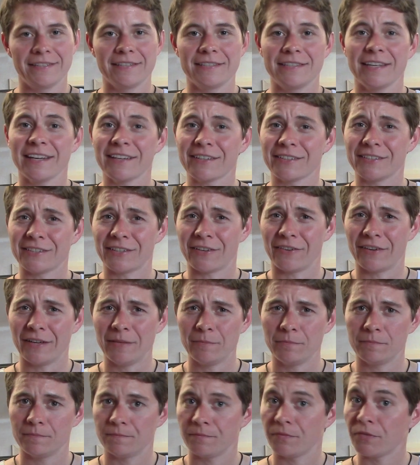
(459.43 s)
The second
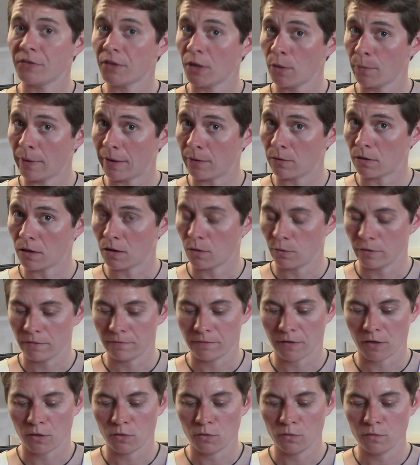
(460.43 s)
time, no alcohol
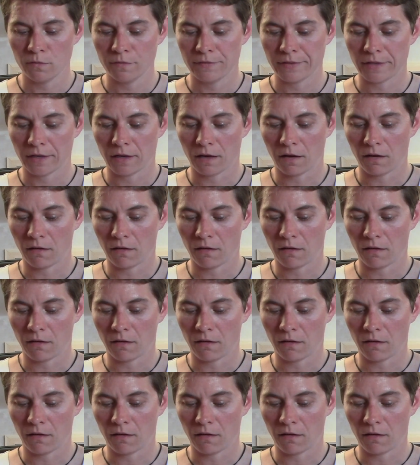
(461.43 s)
involved.